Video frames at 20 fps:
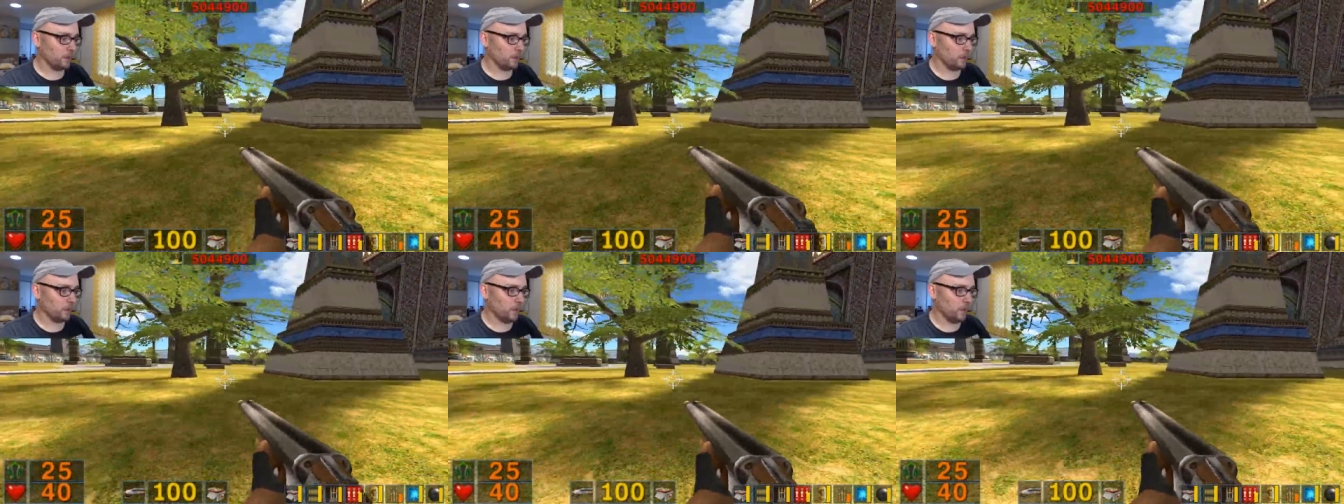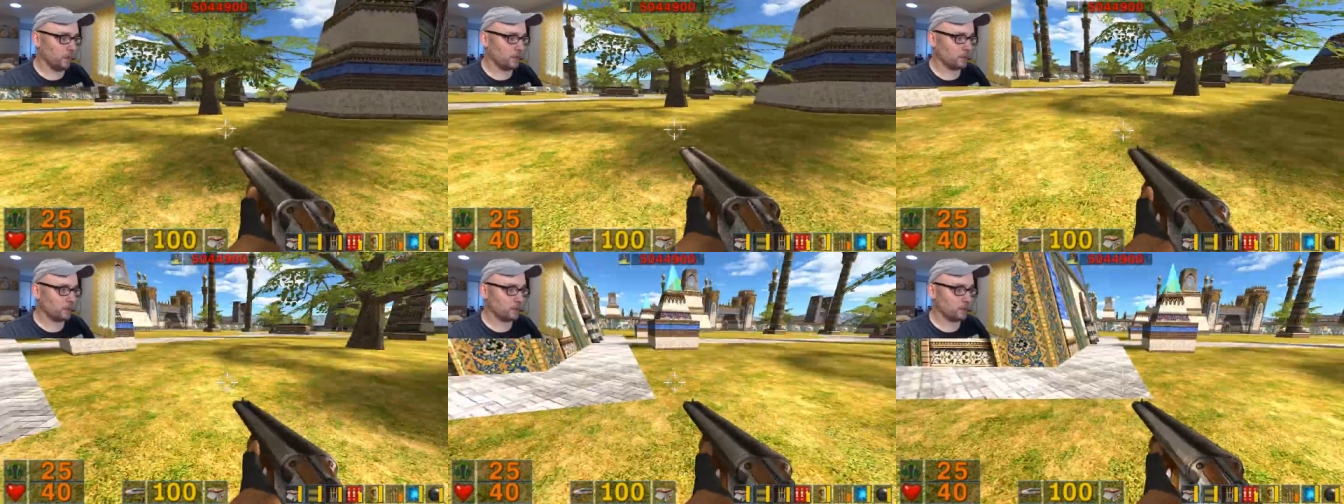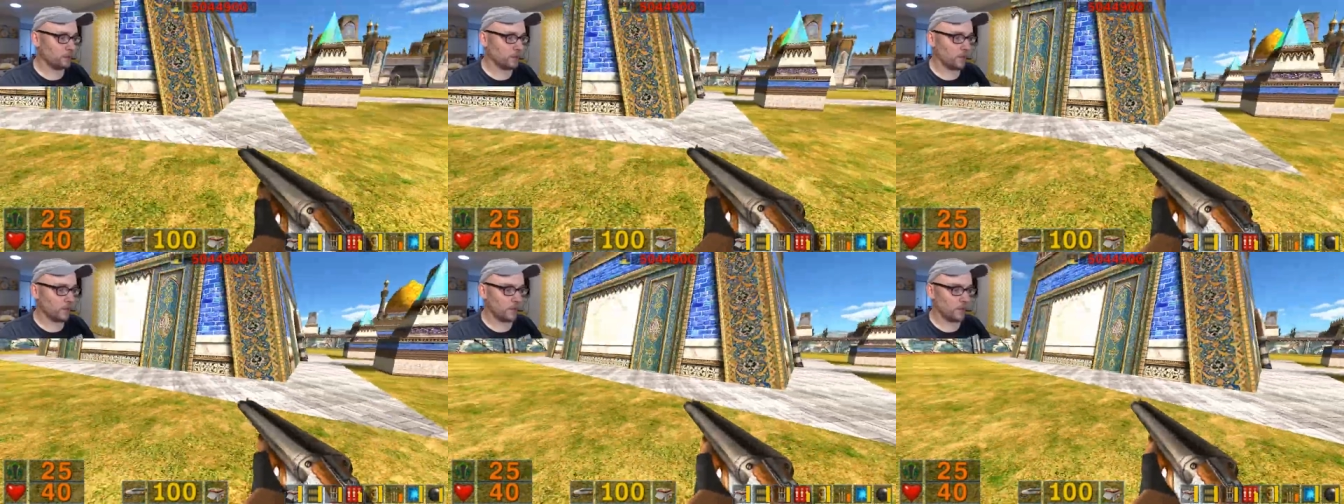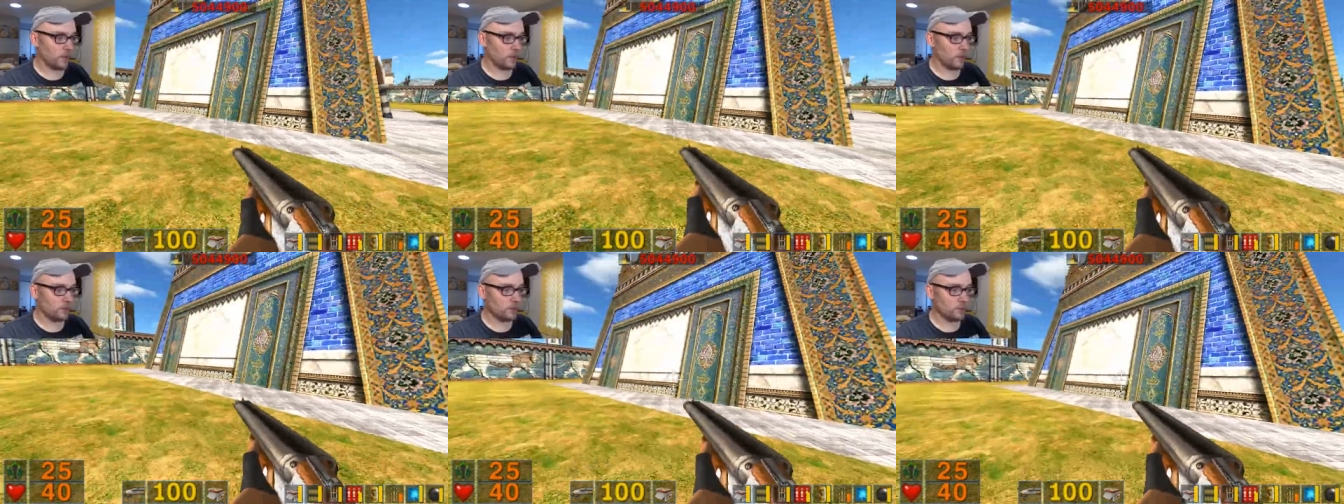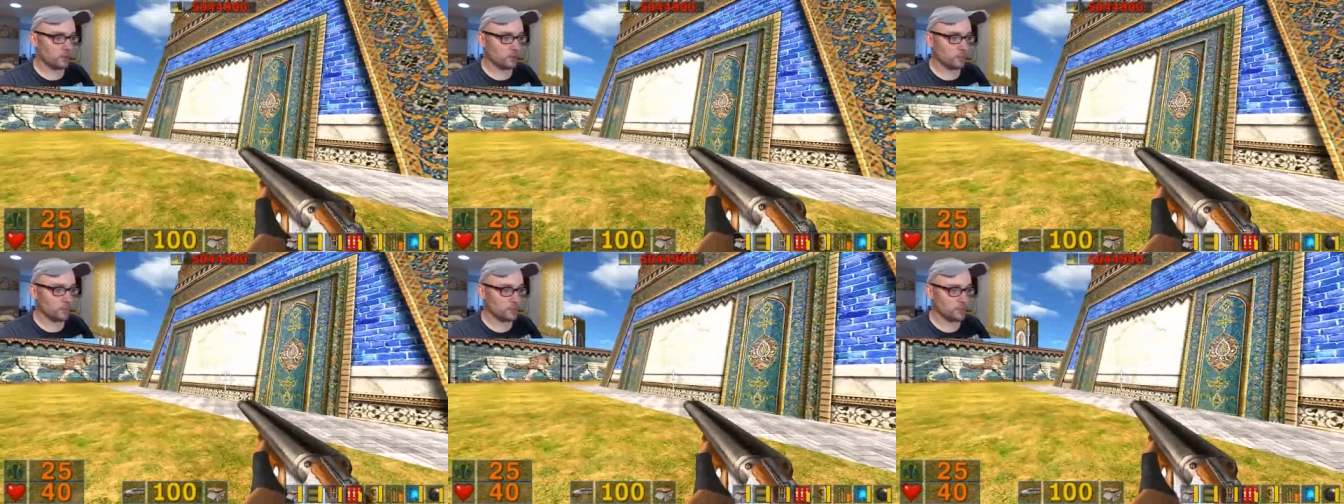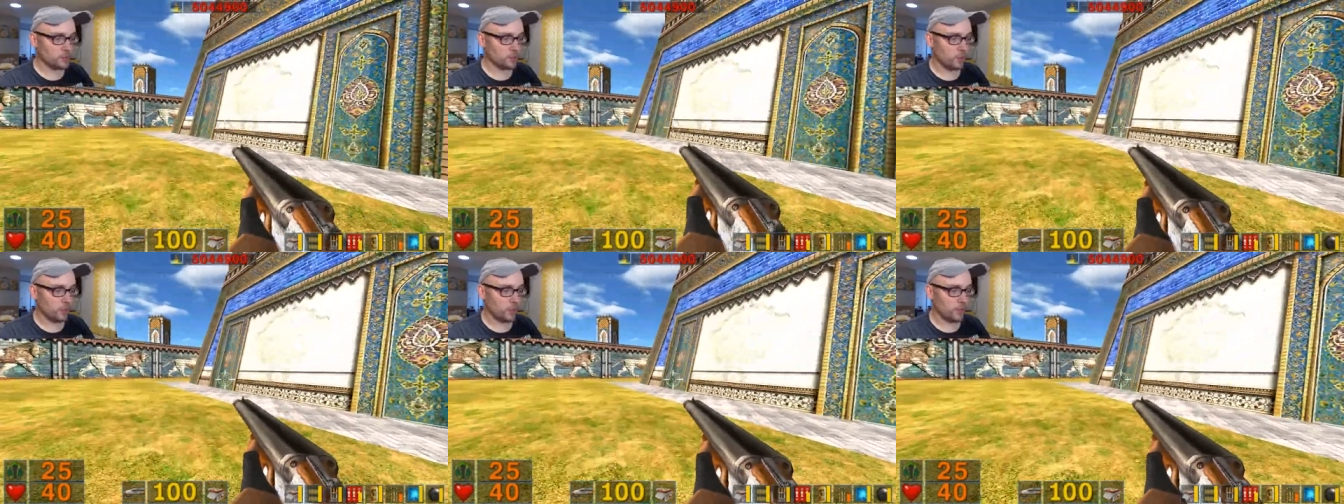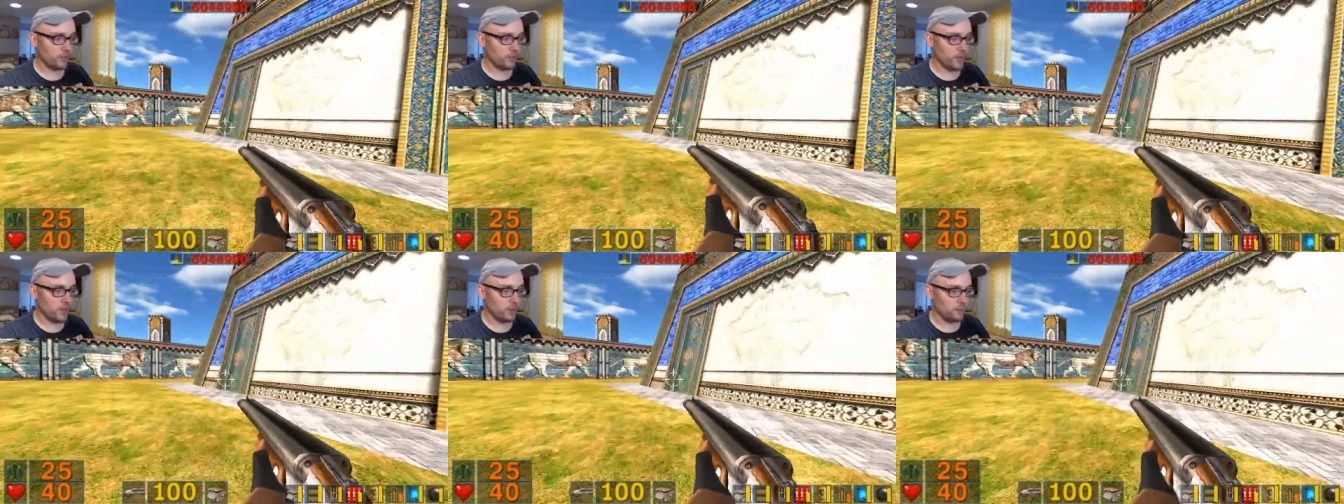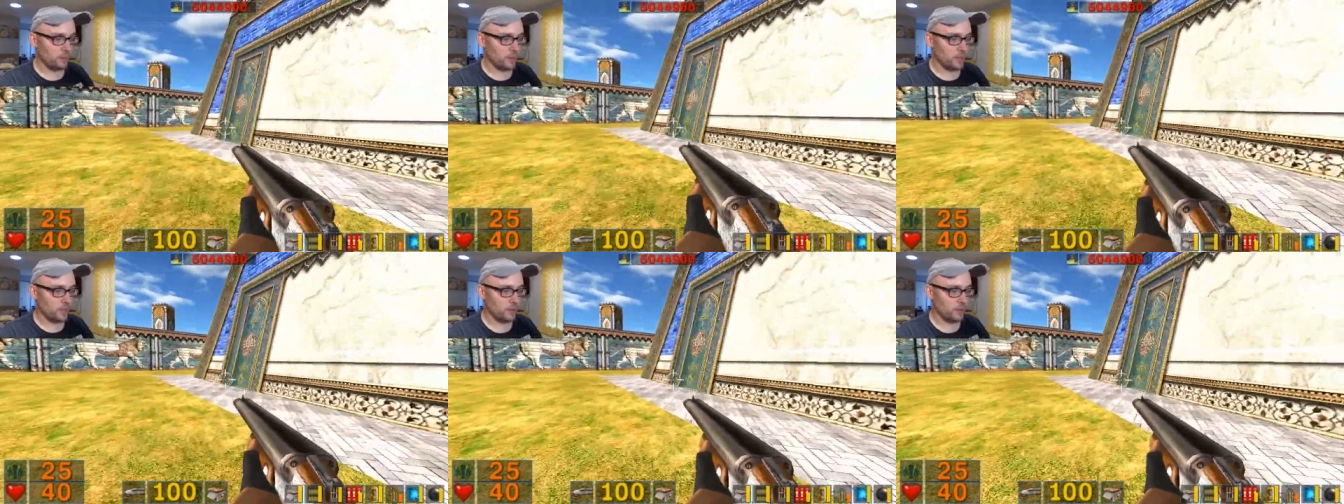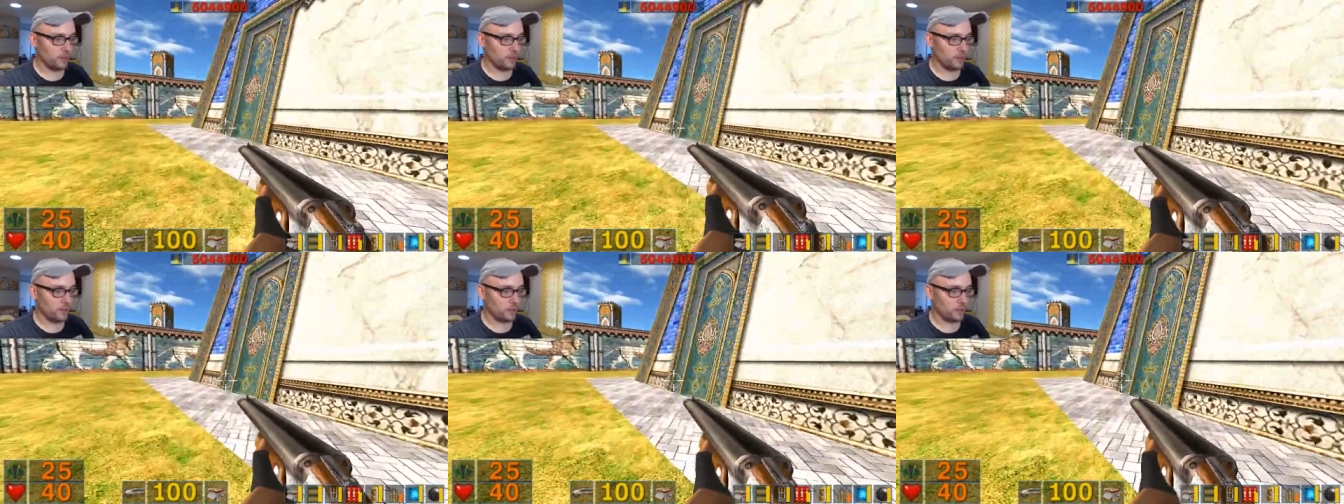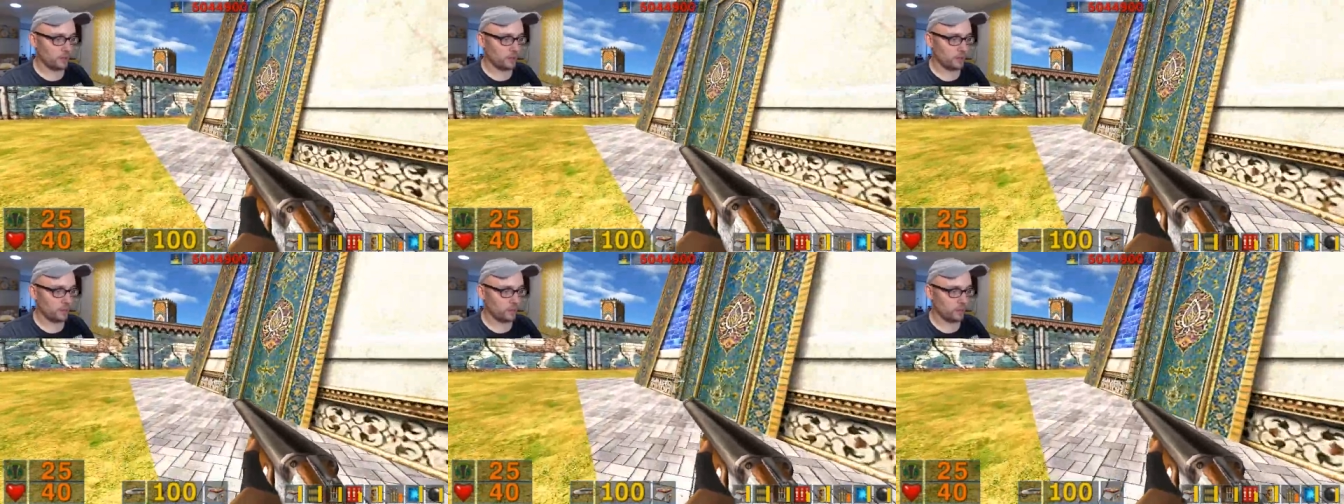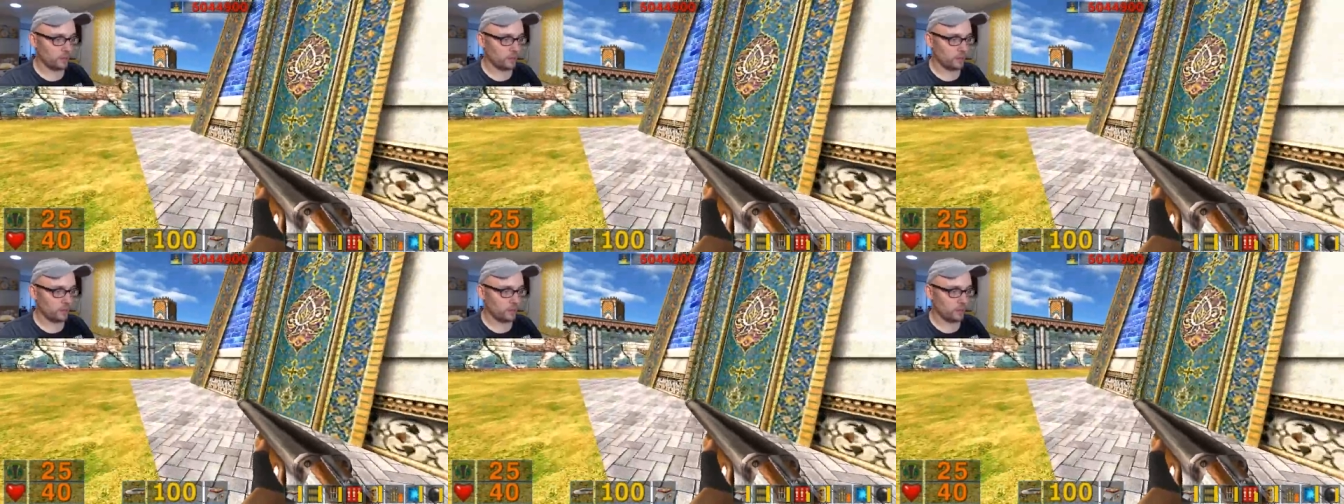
Well, too late now. I think there was a 25 behind here, though.